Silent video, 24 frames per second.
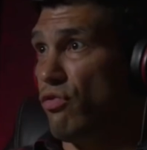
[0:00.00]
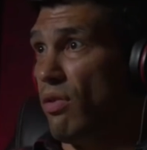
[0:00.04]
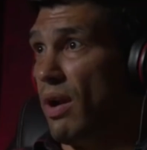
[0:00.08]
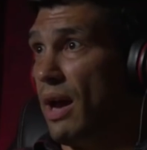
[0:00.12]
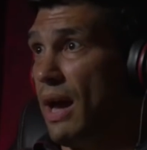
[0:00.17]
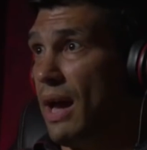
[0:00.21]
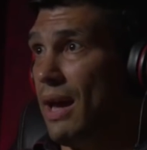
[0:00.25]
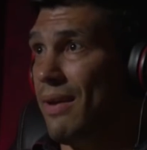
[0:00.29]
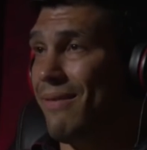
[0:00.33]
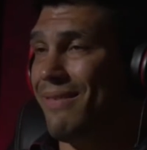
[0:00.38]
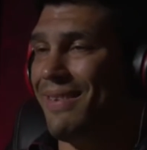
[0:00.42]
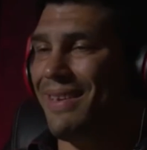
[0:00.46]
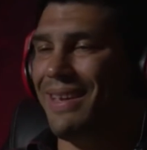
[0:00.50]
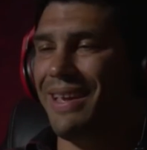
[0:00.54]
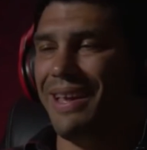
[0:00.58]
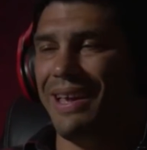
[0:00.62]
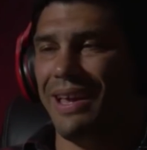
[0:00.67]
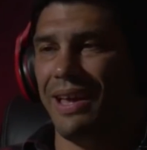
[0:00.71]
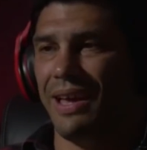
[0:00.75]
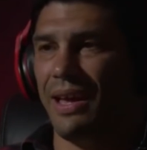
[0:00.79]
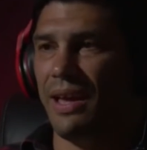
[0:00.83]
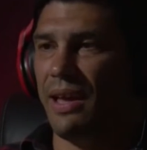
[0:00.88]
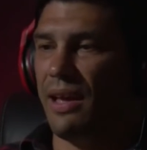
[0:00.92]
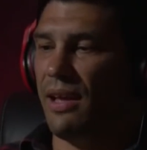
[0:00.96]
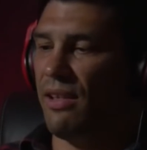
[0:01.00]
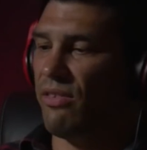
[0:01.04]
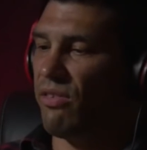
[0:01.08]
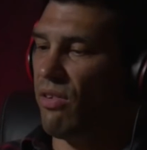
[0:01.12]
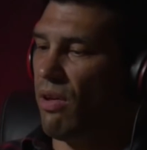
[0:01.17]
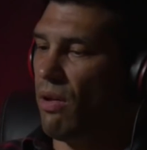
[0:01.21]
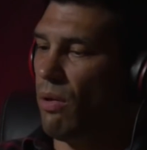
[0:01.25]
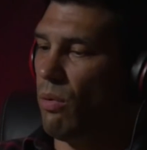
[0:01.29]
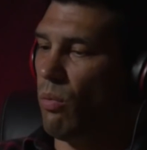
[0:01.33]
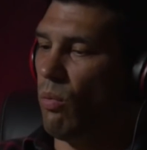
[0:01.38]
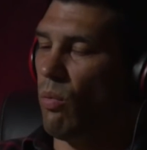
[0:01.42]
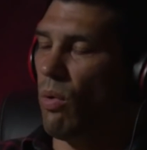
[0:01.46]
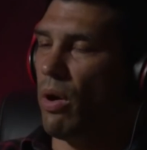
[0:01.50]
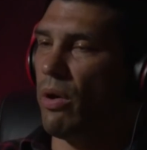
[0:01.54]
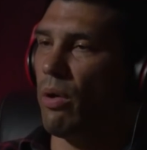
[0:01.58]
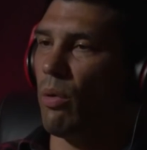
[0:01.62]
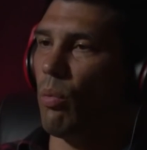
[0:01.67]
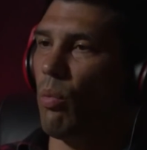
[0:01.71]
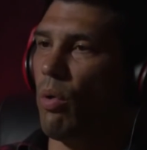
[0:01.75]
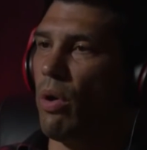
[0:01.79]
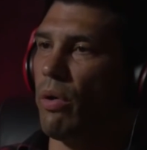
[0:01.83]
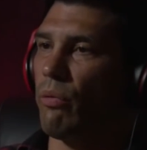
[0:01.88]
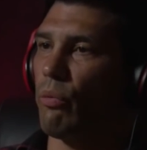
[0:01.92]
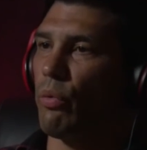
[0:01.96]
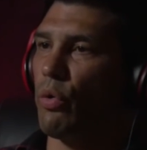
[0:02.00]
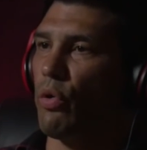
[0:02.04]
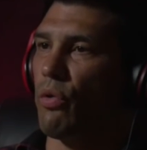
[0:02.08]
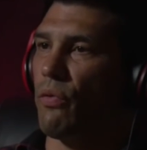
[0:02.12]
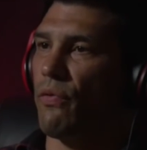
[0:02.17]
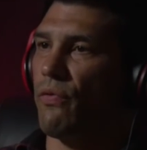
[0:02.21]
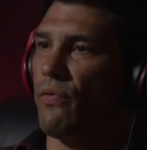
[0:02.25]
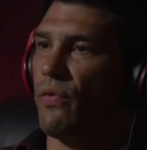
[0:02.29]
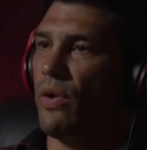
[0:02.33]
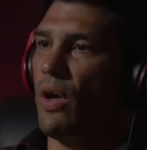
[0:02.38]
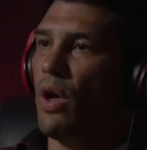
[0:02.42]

drive? Yeah, it's all under one roof.